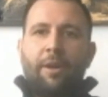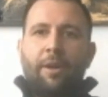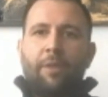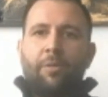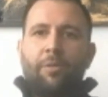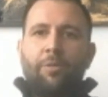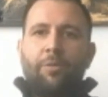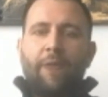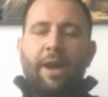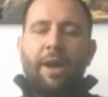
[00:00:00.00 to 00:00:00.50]

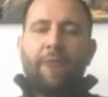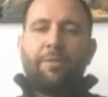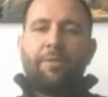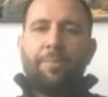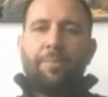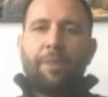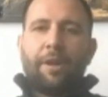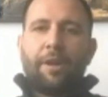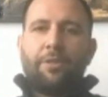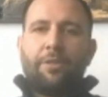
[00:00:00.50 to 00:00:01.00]
when you have
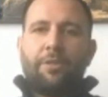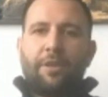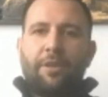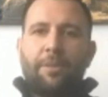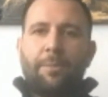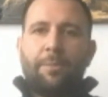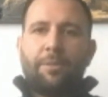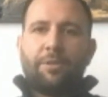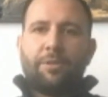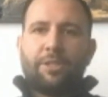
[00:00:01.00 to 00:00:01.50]
a bigger
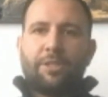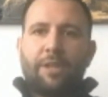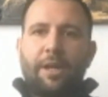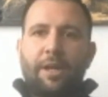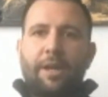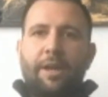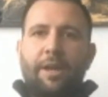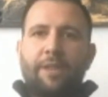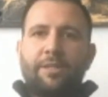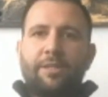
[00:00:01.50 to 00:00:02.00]
sample
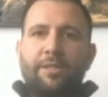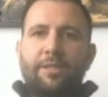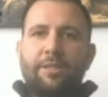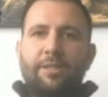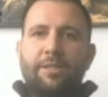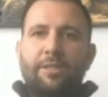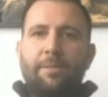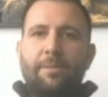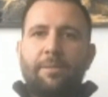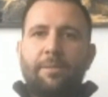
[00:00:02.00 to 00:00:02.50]
size and
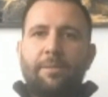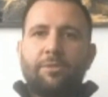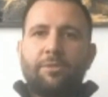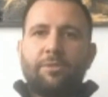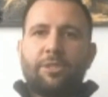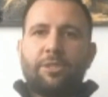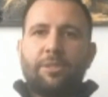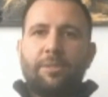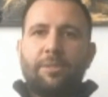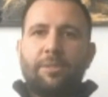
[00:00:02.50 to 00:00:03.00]
the
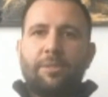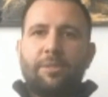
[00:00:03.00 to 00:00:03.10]
games